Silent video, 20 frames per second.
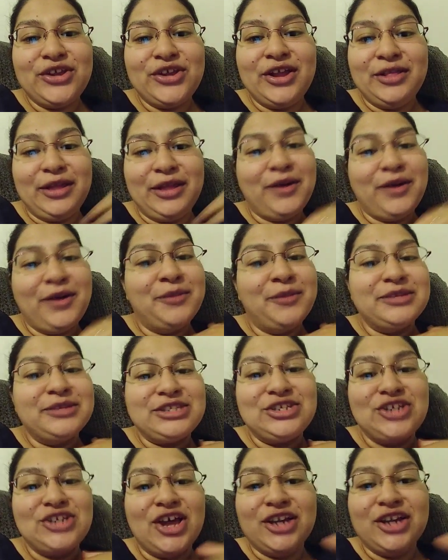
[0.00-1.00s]
I like almost
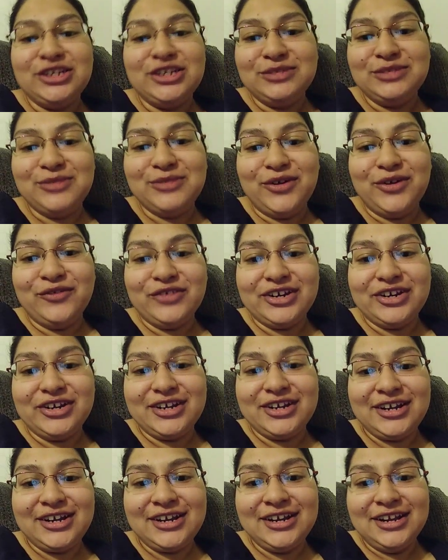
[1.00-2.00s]
knocked him
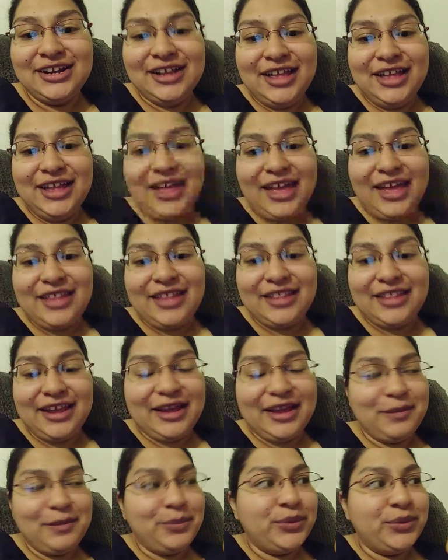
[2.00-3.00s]
over, and like
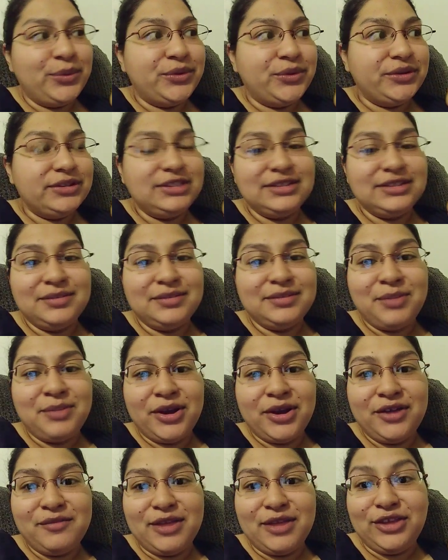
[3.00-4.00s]
I pulled
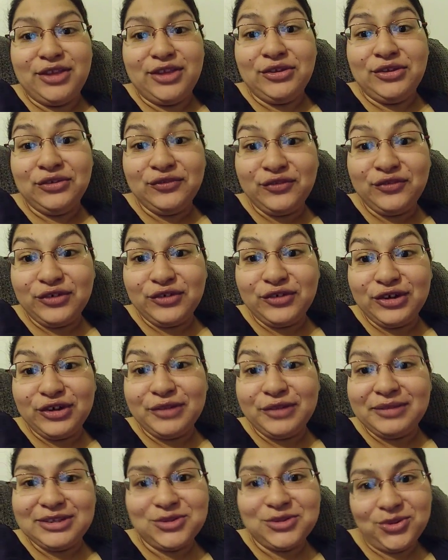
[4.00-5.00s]
part of my
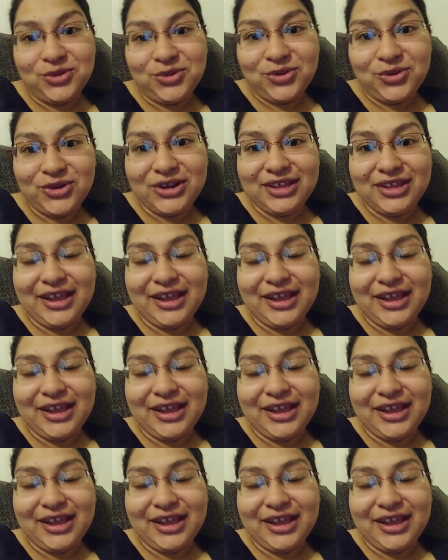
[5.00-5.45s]
uniform and tore.